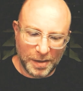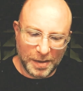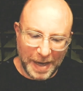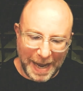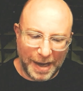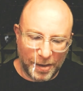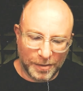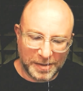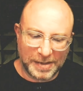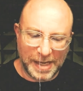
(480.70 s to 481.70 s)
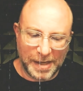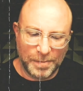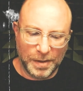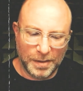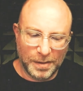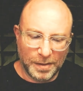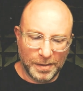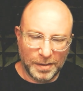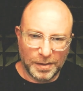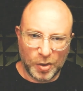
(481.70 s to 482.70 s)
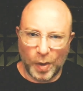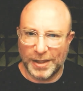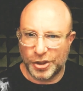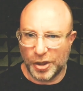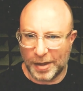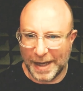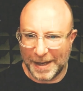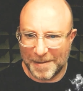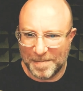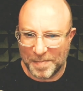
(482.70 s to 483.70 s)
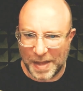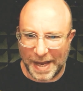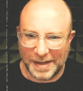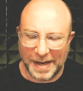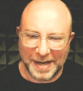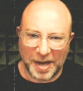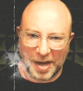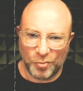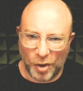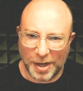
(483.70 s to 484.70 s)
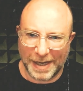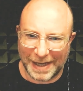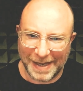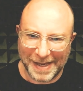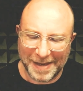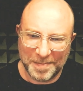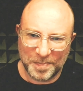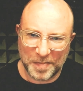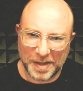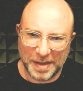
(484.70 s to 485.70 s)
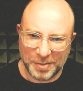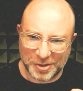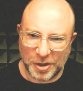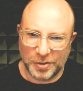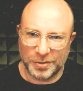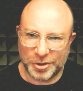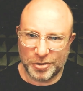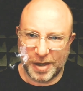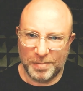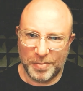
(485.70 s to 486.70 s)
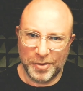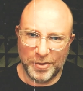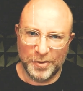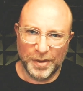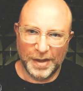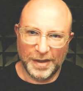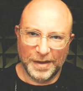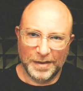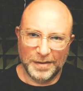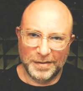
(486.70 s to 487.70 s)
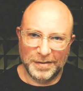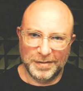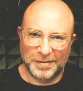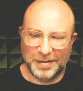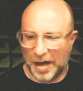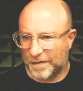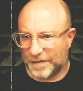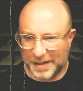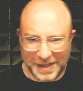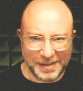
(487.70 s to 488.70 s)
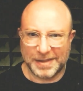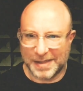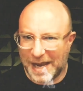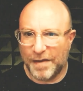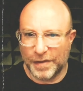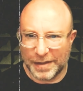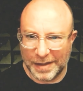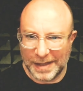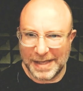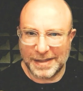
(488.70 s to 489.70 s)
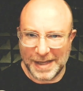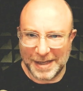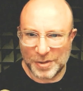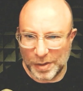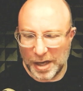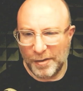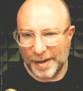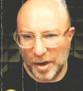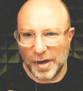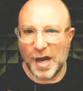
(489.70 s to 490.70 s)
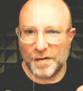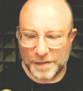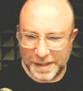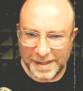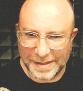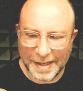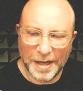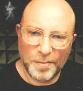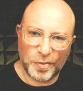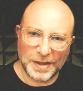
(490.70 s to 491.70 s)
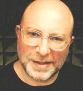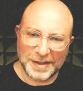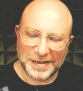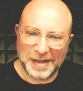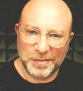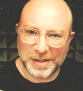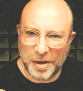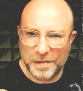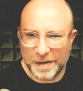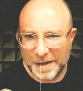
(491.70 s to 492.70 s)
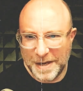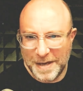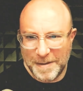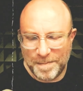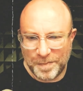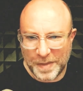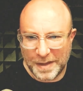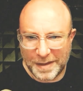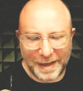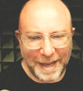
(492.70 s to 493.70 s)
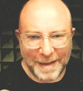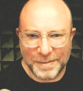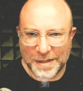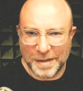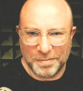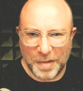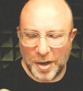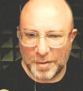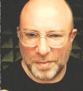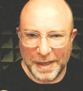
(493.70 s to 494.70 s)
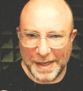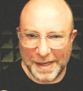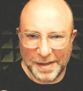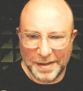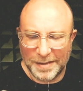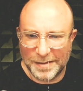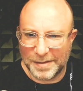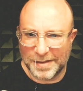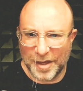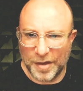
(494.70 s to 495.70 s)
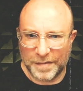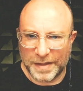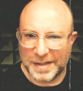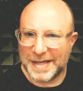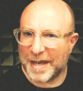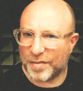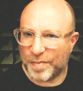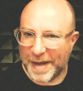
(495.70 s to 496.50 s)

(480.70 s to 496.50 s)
now seem quite shocking, and ironically, it was Donald Trump who, after he discovered that these things were going on, after his presidency was over, claimed that Mark Milley deserved the death